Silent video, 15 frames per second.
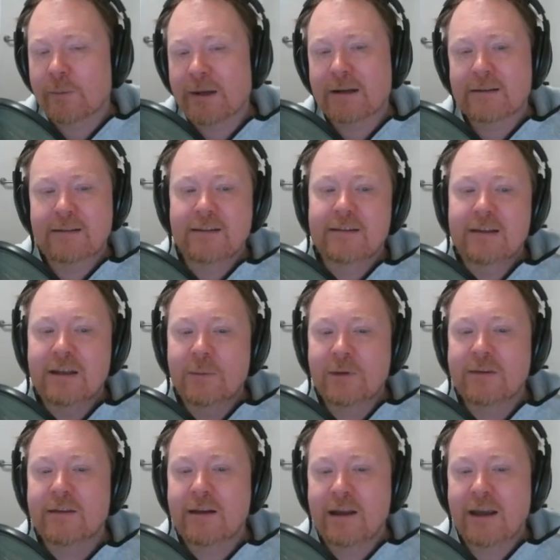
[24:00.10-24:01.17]
it back to the team and
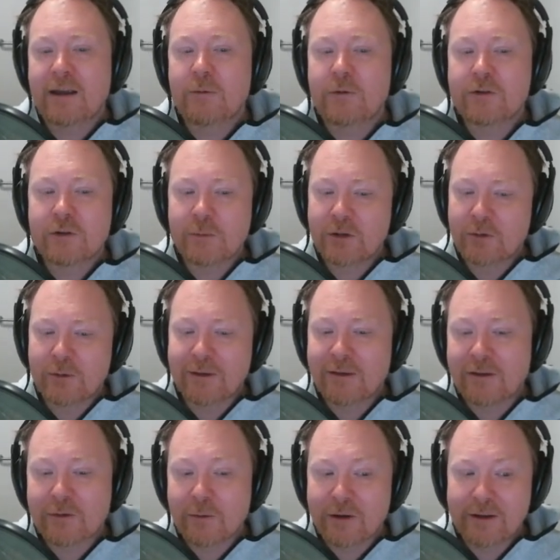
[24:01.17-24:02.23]
said, hey, we should be doing it
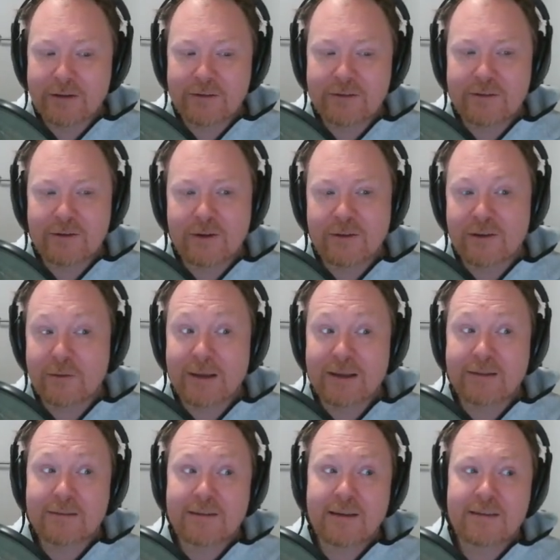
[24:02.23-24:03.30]
this way because, this
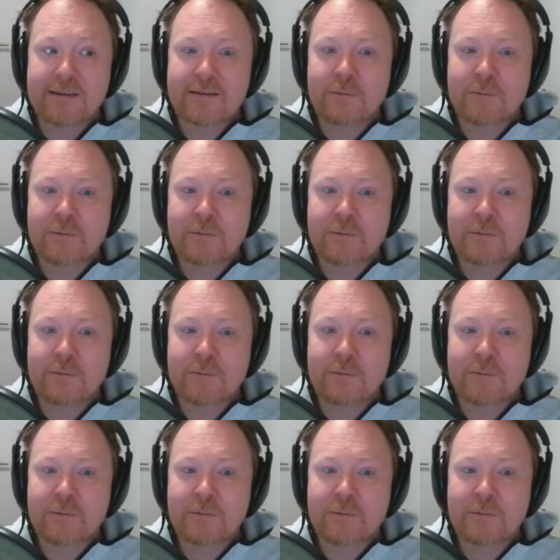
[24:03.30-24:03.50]
makes sense.